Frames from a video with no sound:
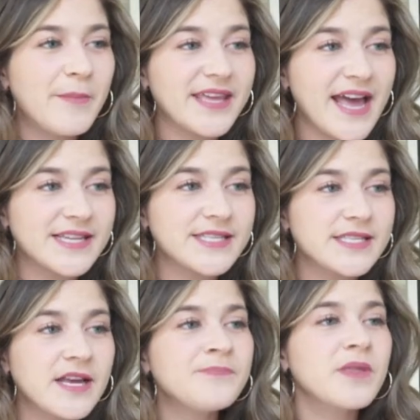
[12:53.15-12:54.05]
But
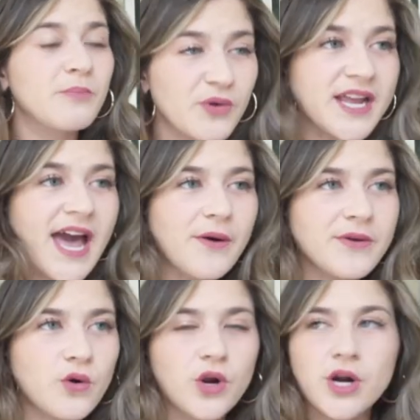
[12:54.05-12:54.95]
yes, bring
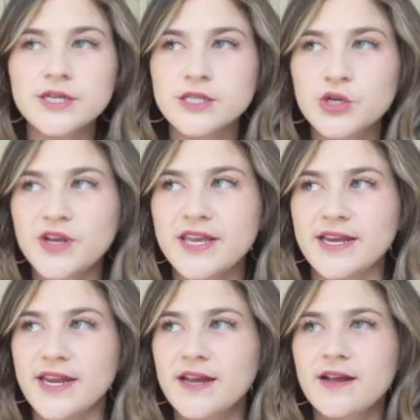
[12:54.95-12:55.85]
out your
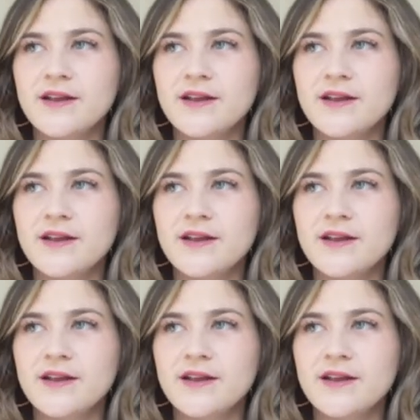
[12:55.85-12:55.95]
screen,